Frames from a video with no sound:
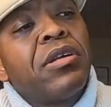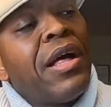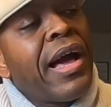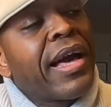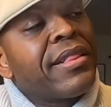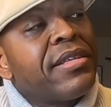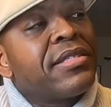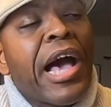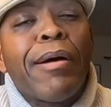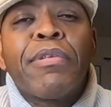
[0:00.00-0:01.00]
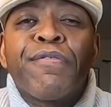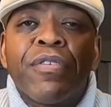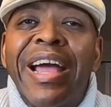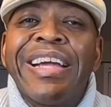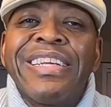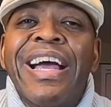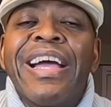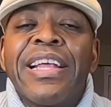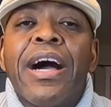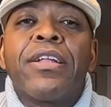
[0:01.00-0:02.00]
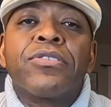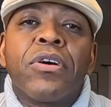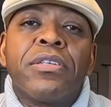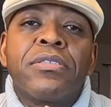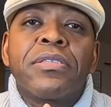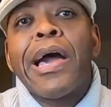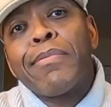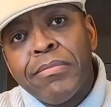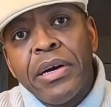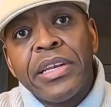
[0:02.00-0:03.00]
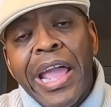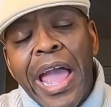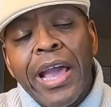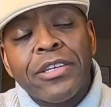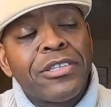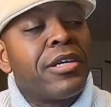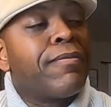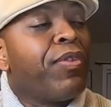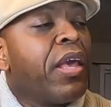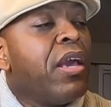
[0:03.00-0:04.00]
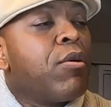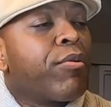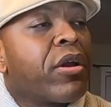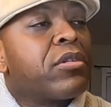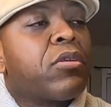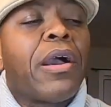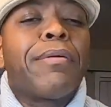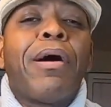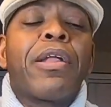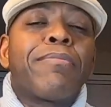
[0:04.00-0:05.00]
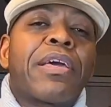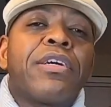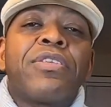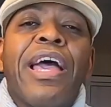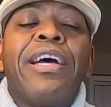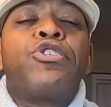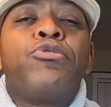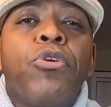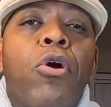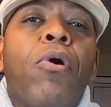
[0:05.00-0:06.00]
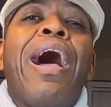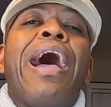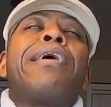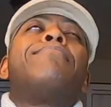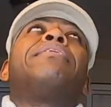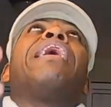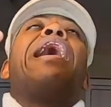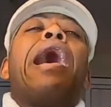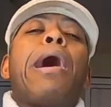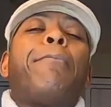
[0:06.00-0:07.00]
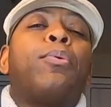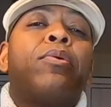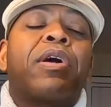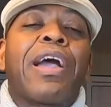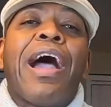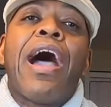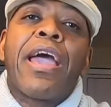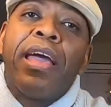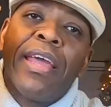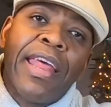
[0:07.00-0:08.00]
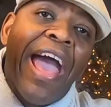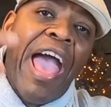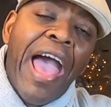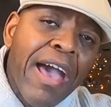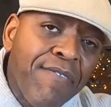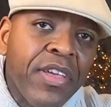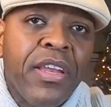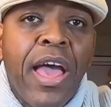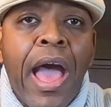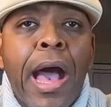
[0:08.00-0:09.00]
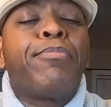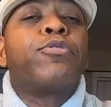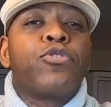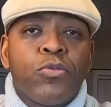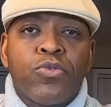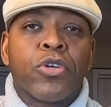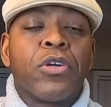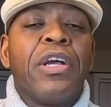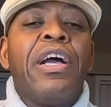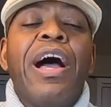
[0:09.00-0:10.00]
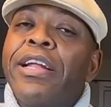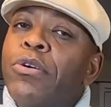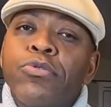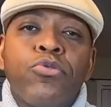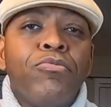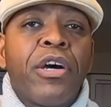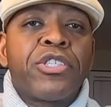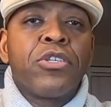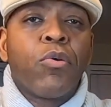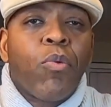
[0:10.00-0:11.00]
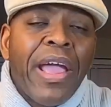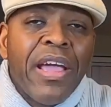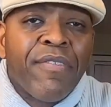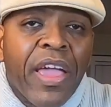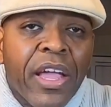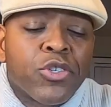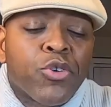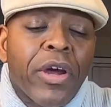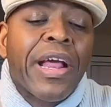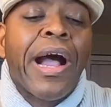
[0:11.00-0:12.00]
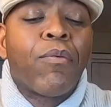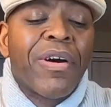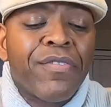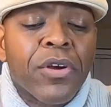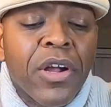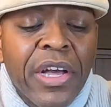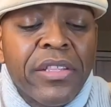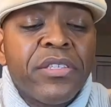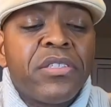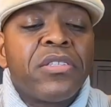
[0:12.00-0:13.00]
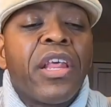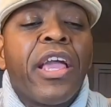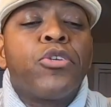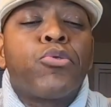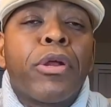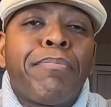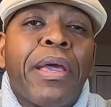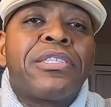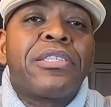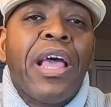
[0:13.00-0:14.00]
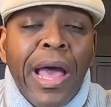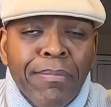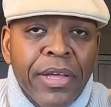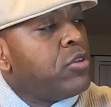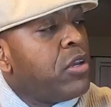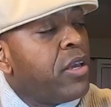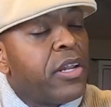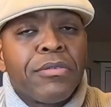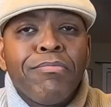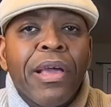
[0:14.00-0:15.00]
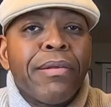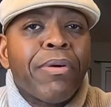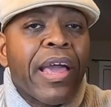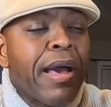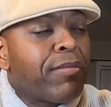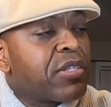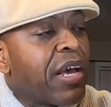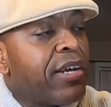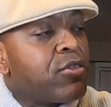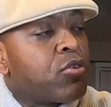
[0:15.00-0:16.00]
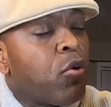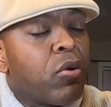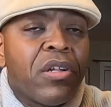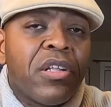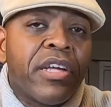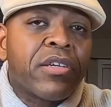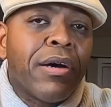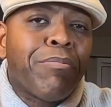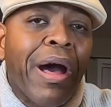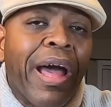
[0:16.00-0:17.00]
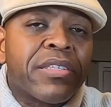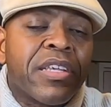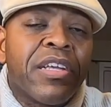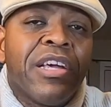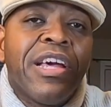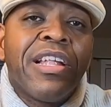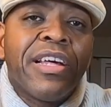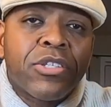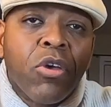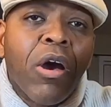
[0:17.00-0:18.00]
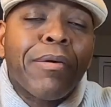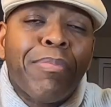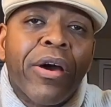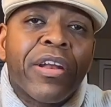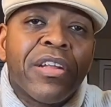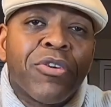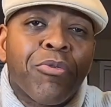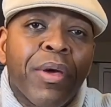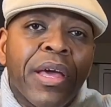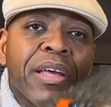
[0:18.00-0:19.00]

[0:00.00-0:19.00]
I got this tablet for $99 on Cyber Monday, actually. We're gonna talk about it because, as you know, I am an Apple guy, an avid Apple user. I don't do much in the way of Android. However, this is an Android-based tablet and it's made by Amazon. So let's unbox it and let's talk about it a little bit.